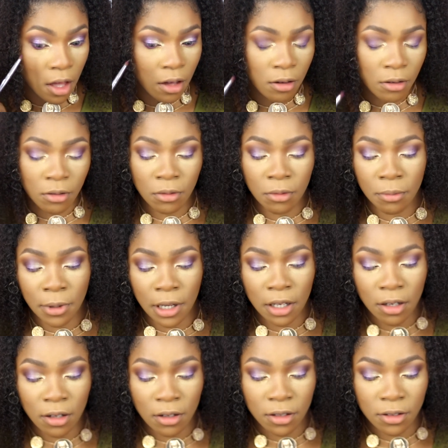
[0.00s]
Oh my
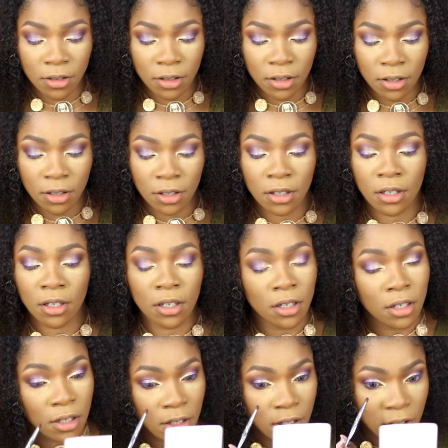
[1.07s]
god.
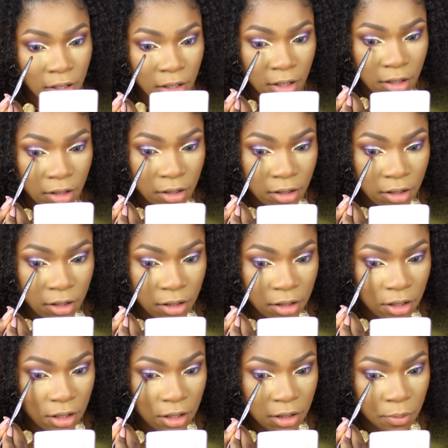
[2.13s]

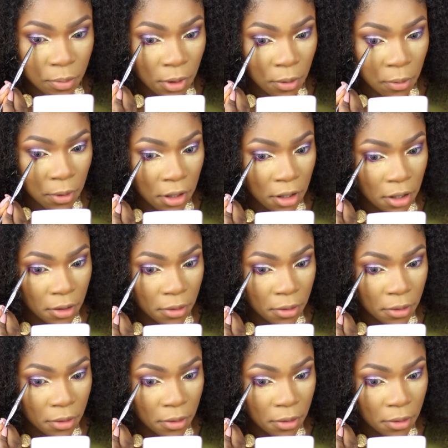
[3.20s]
She's Big Wig.